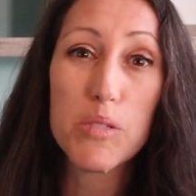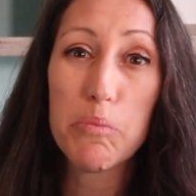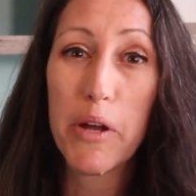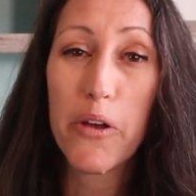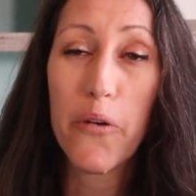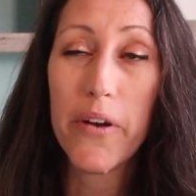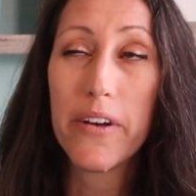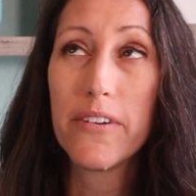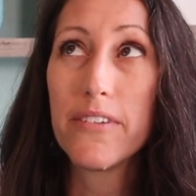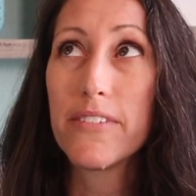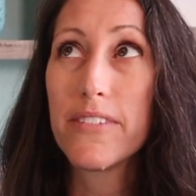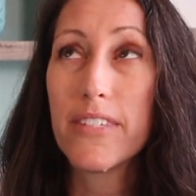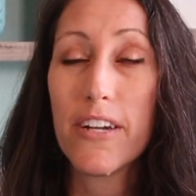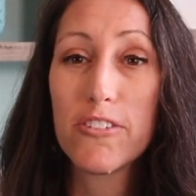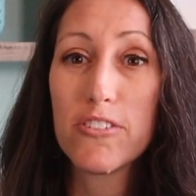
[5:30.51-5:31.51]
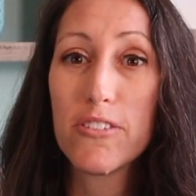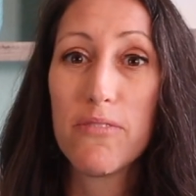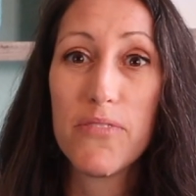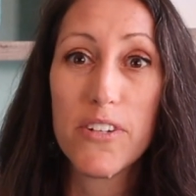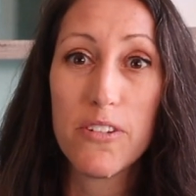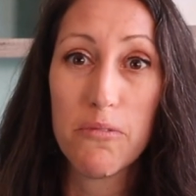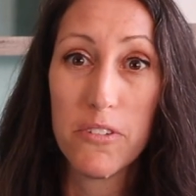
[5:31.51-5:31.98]
spray oils, are
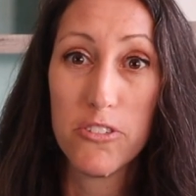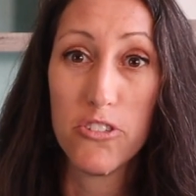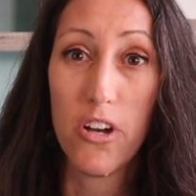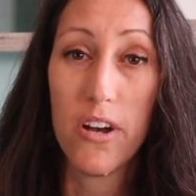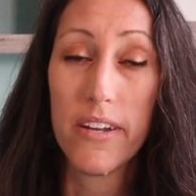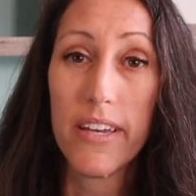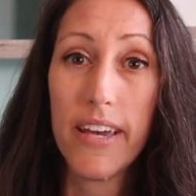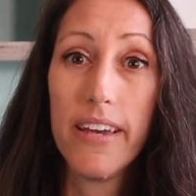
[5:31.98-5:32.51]
just filled with junk,